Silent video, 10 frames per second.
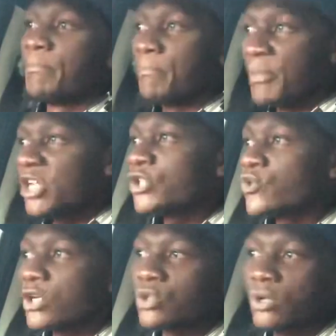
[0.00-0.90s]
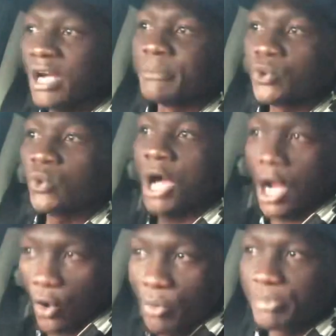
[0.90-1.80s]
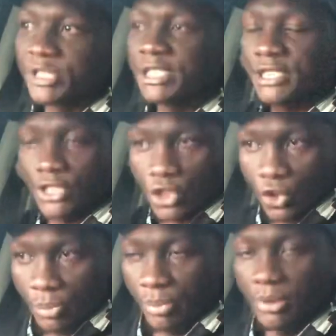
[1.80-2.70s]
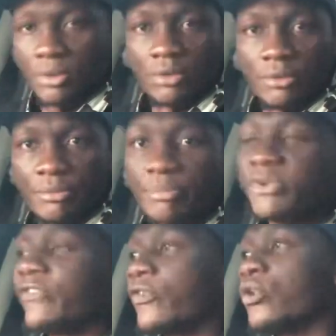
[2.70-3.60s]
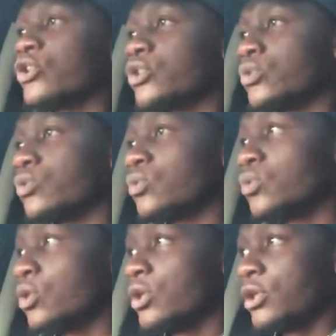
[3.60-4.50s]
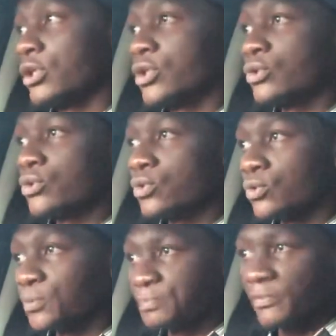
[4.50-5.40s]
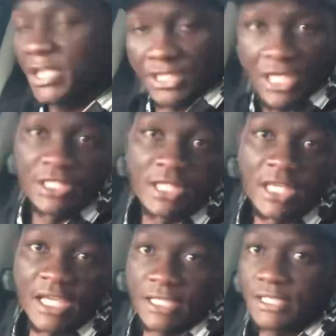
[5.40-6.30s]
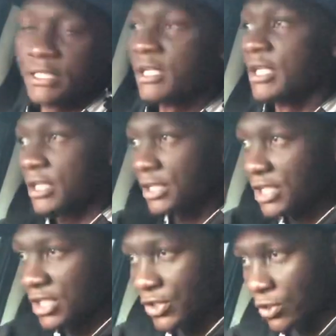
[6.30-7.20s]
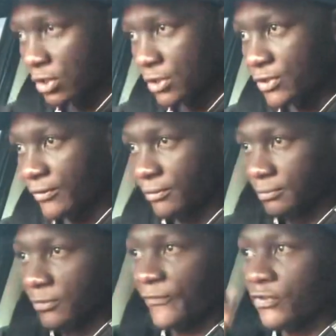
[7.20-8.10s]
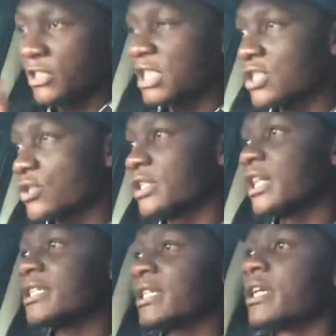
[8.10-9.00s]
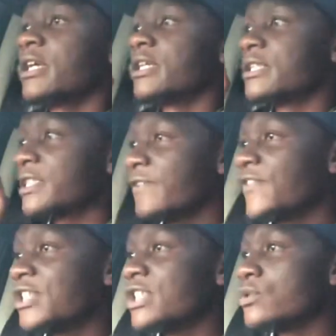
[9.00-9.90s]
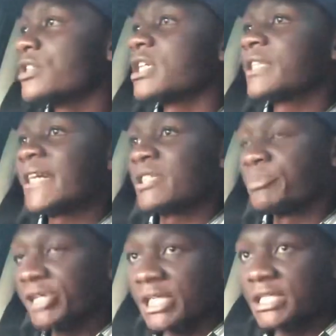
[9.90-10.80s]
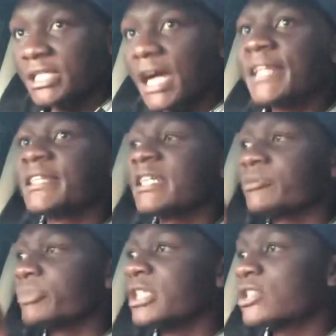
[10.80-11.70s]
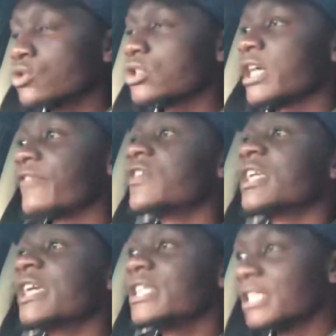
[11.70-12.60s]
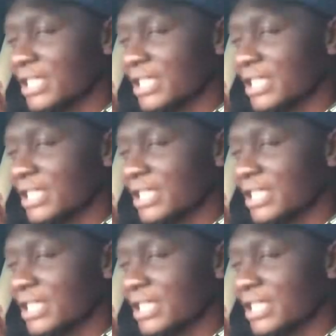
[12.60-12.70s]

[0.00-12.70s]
Make sure you come to a complete stop before you, you change gears. This is also for the reason that CVT using that belt and that belt not having any